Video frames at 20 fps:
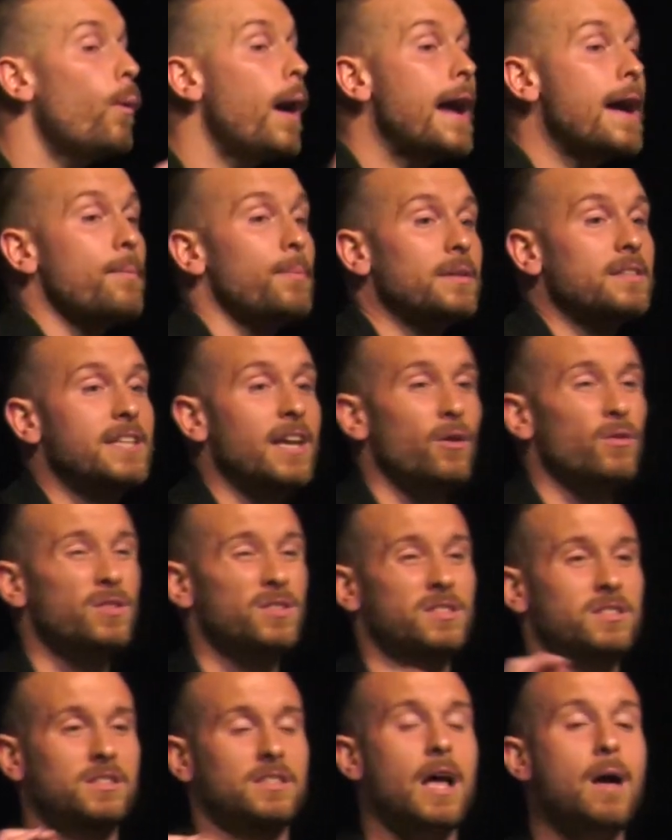the way up until
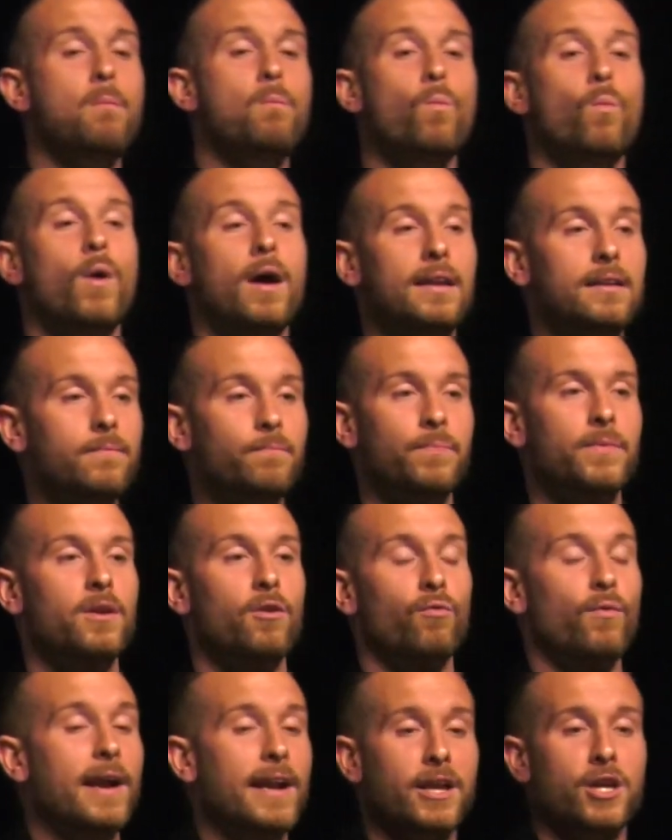someone
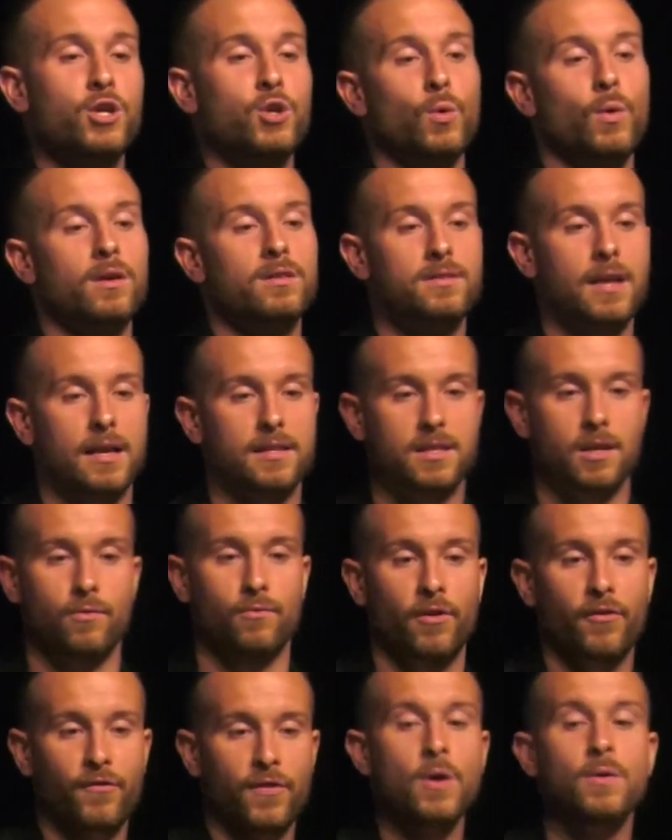ridicules us and
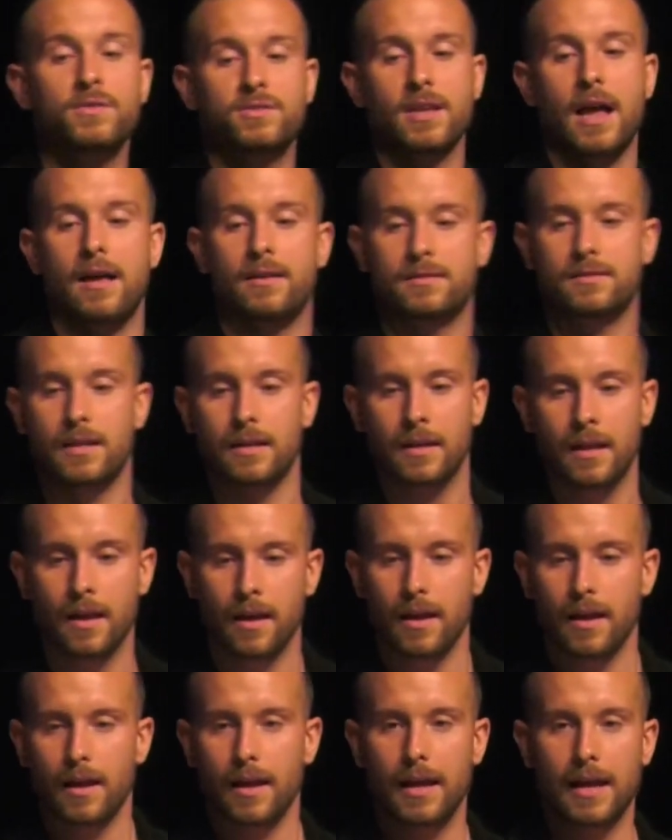refutes us and,
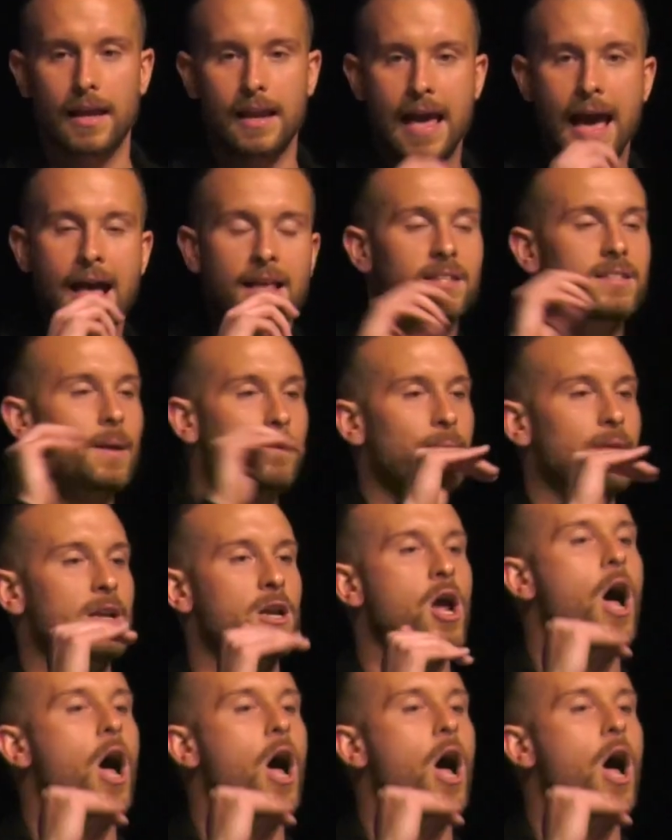and has something